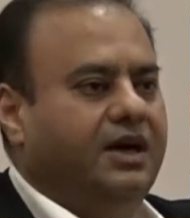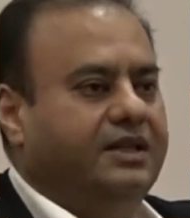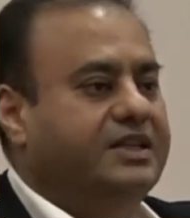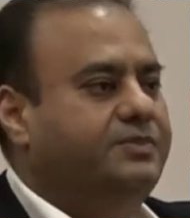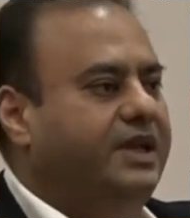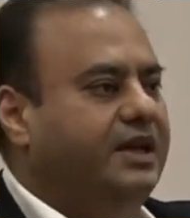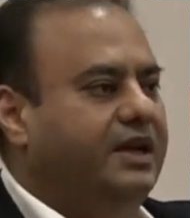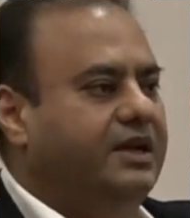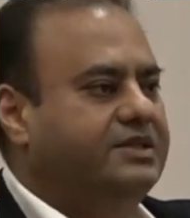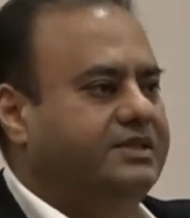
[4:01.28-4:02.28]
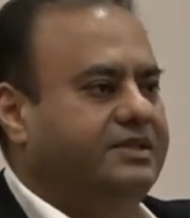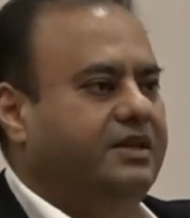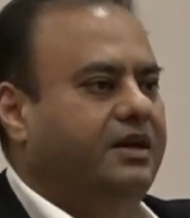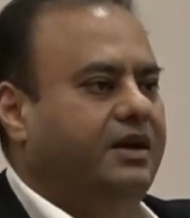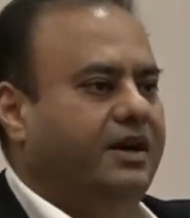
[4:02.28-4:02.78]
There's been
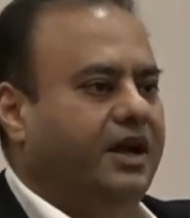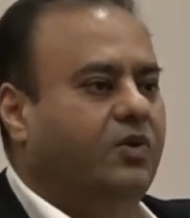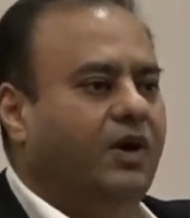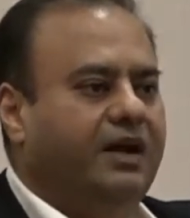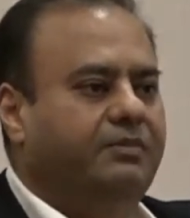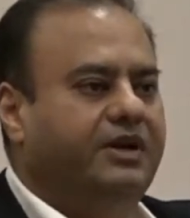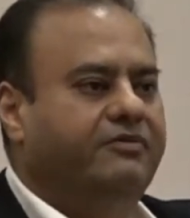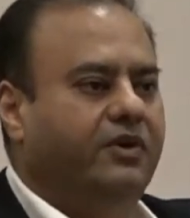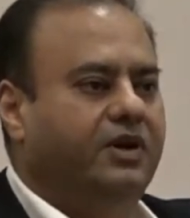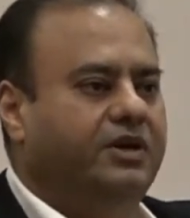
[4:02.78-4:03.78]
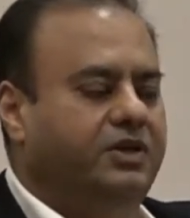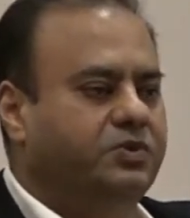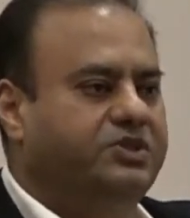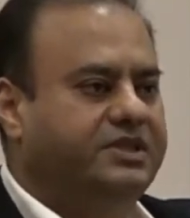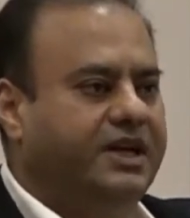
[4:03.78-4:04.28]
a requirement for a
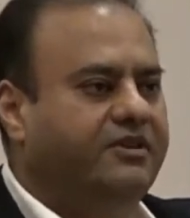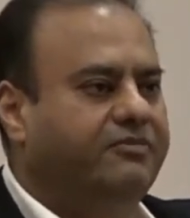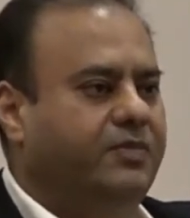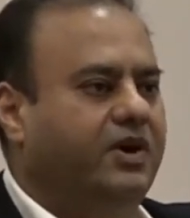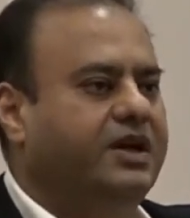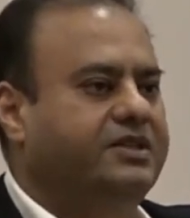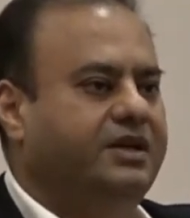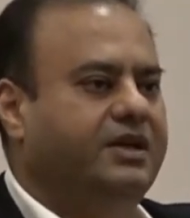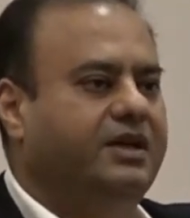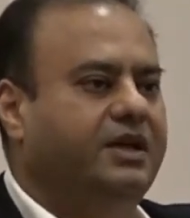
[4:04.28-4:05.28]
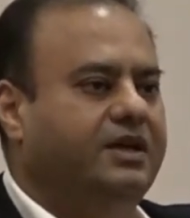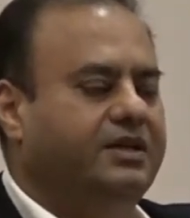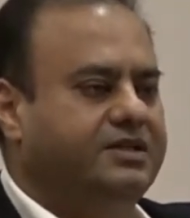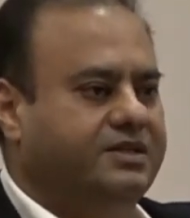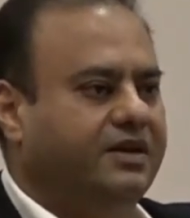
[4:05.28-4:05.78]
new set of products and
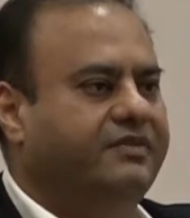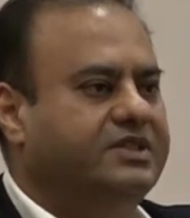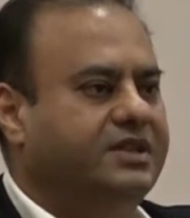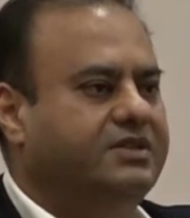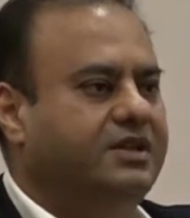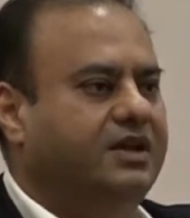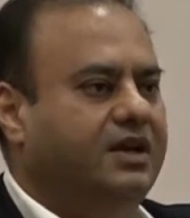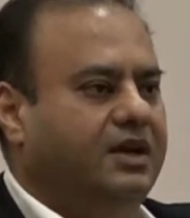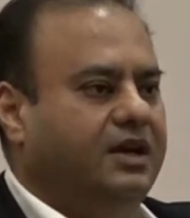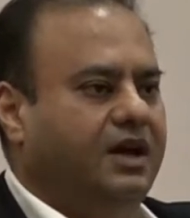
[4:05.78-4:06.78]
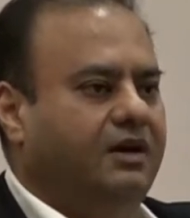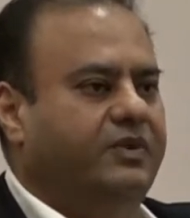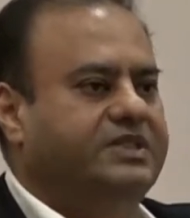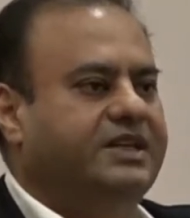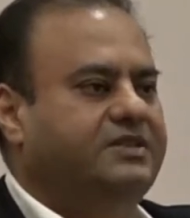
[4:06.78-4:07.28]
services,
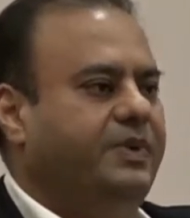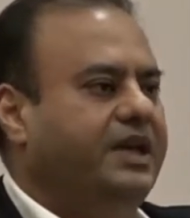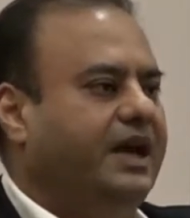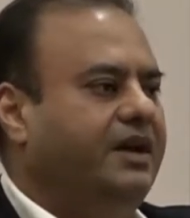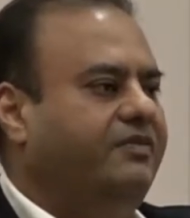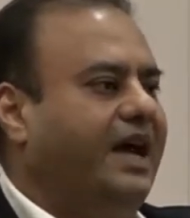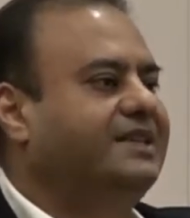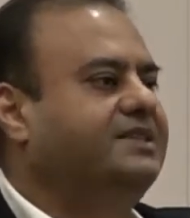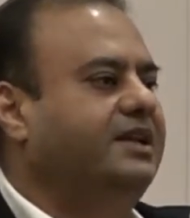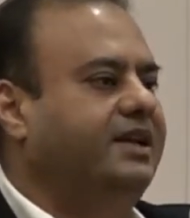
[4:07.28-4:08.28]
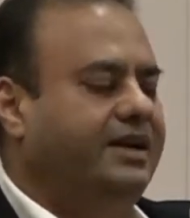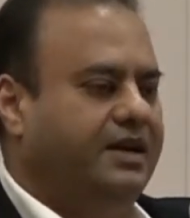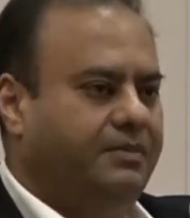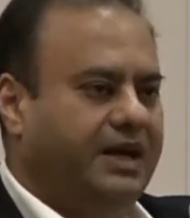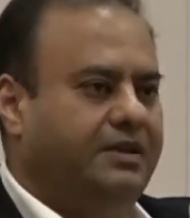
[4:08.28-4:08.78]
which has been kind of
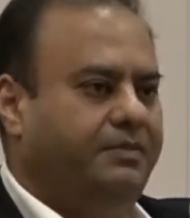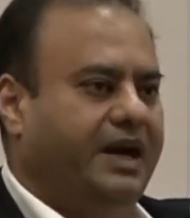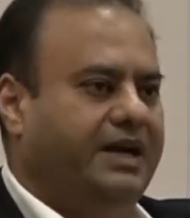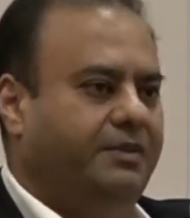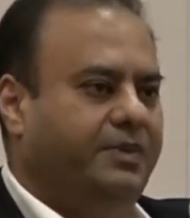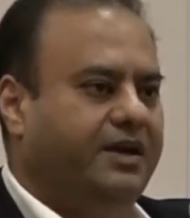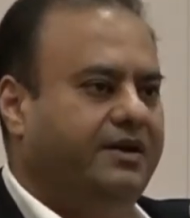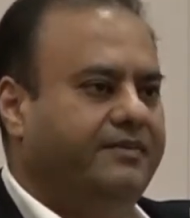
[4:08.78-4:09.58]
accelerated by the pandemic.